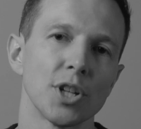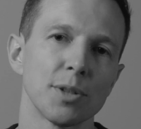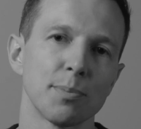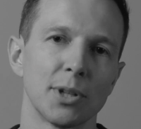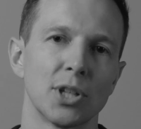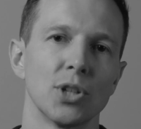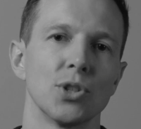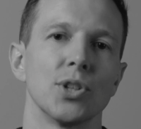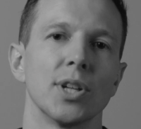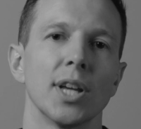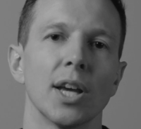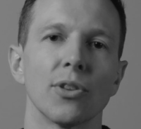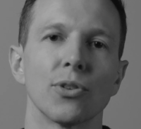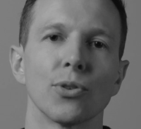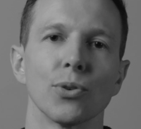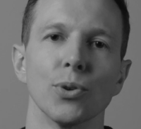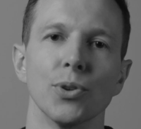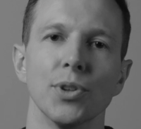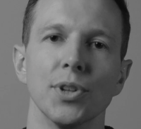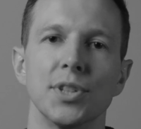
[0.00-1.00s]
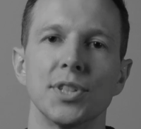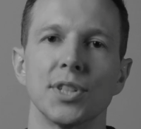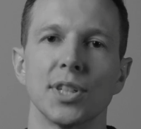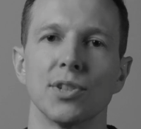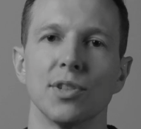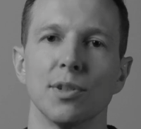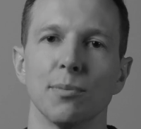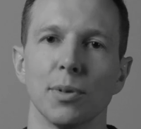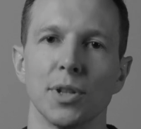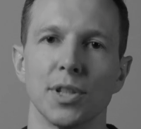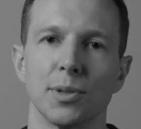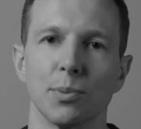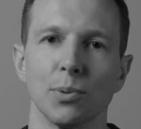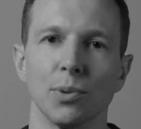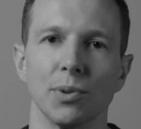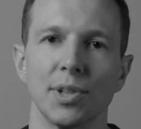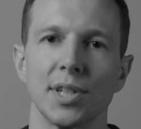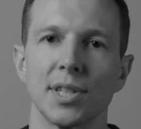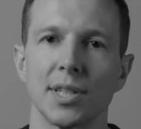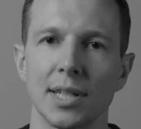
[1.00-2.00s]
because you get through the decision in
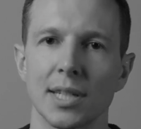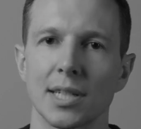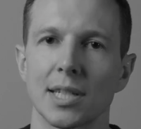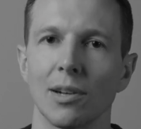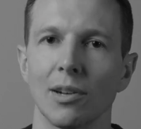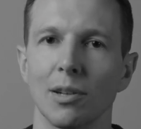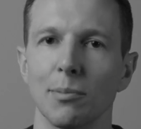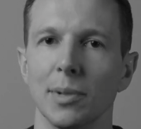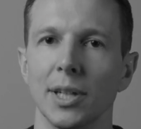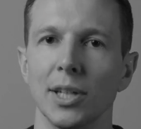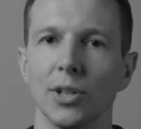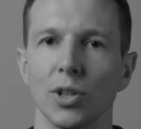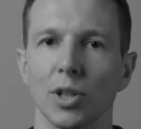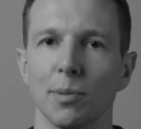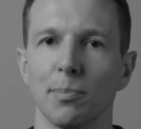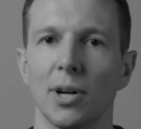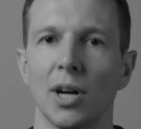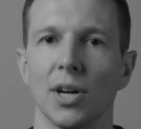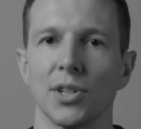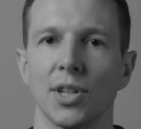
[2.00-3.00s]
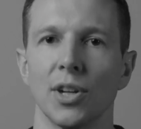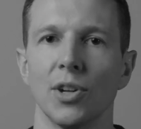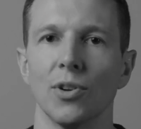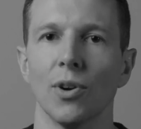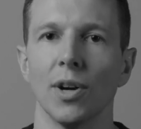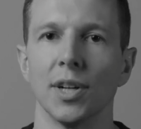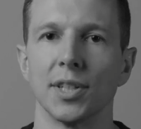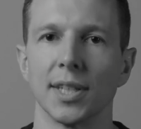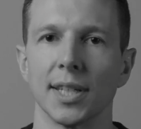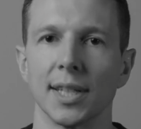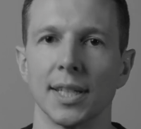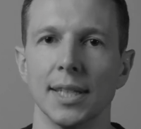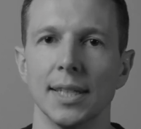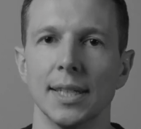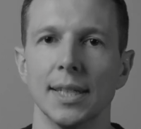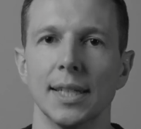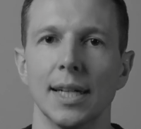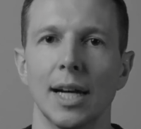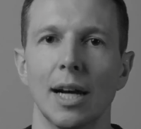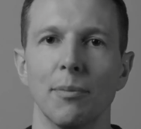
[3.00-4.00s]
principle doesn't necessarily mean you're going to pass underwriting.
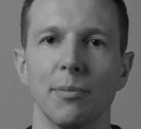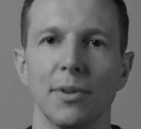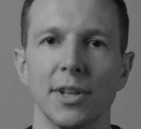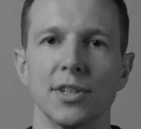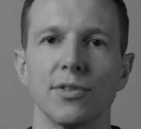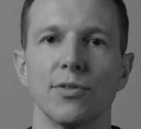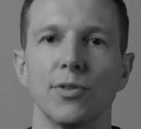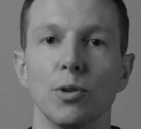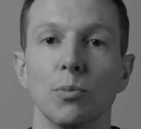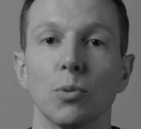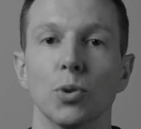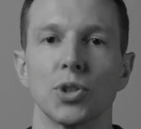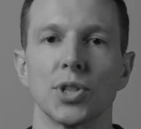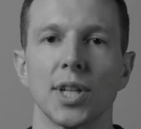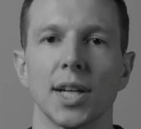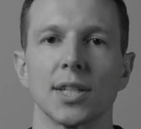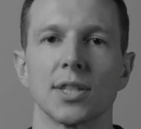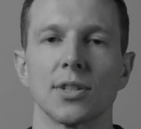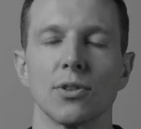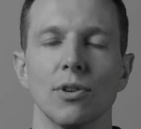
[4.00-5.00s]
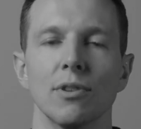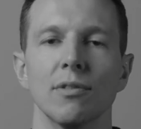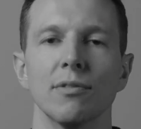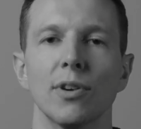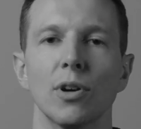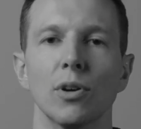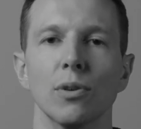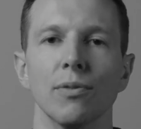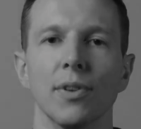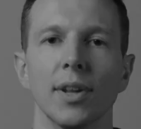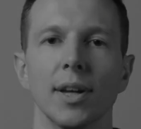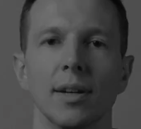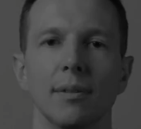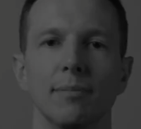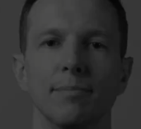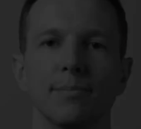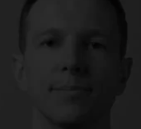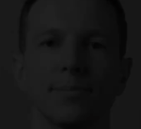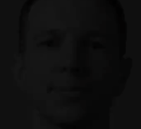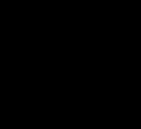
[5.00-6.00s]
There's a few more checks that are involved there.
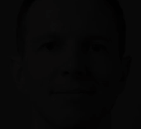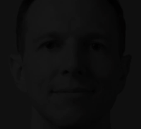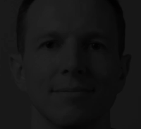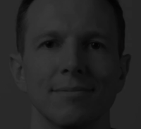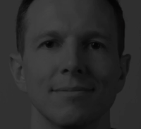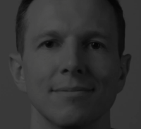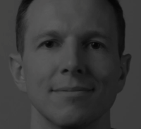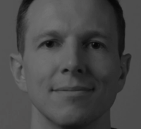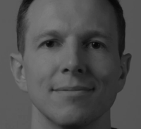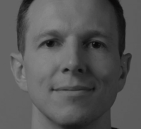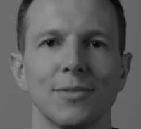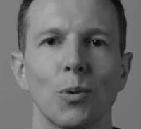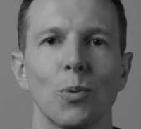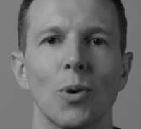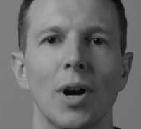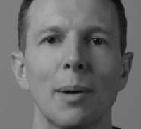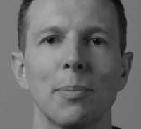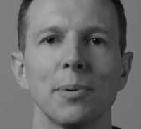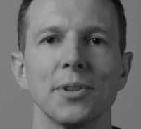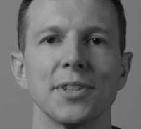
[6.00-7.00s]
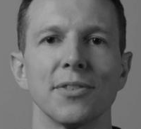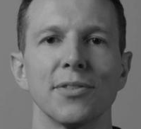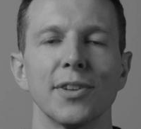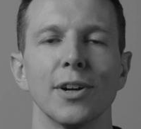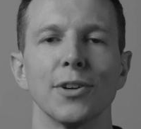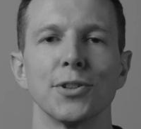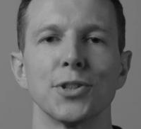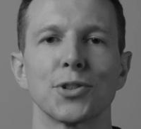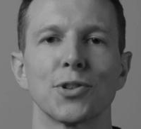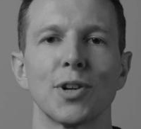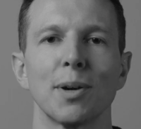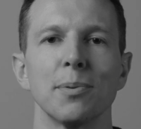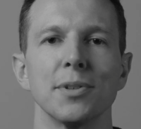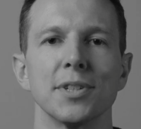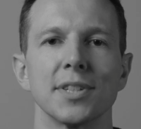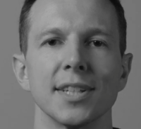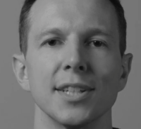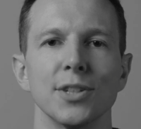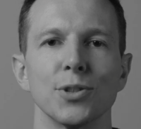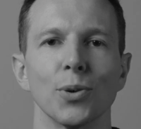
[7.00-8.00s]
What happens if there are
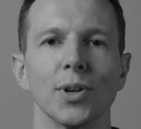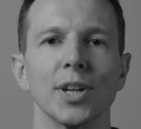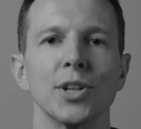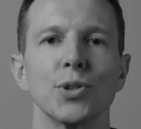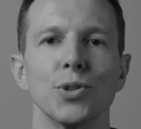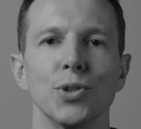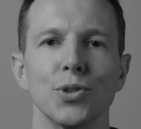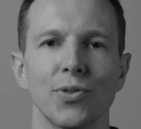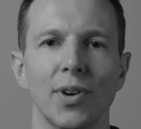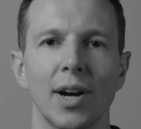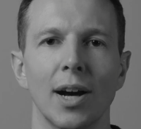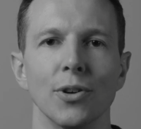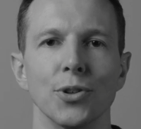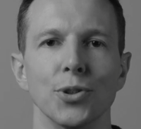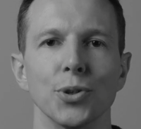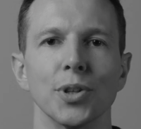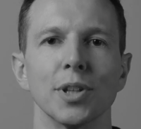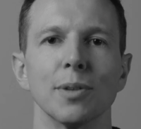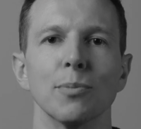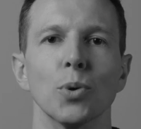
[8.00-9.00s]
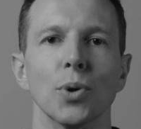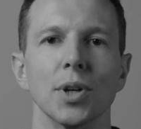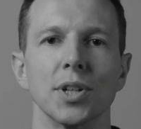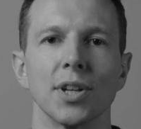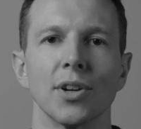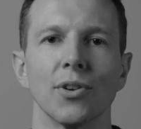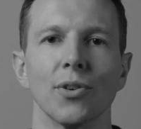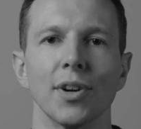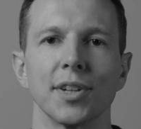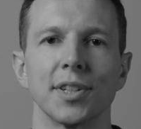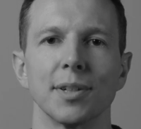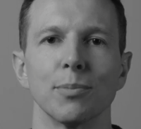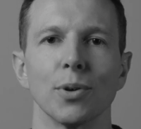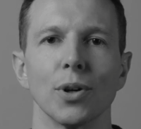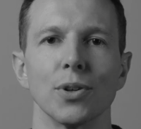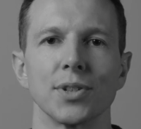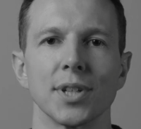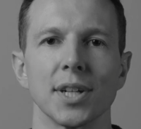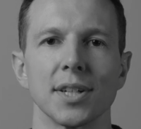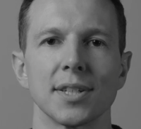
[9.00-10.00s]
discrepancies or issues found during the mortgage underwriting
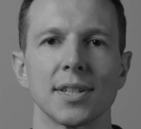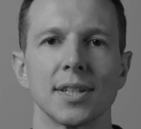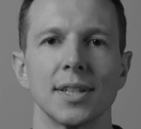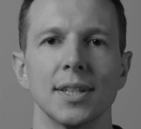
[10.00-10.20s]
process?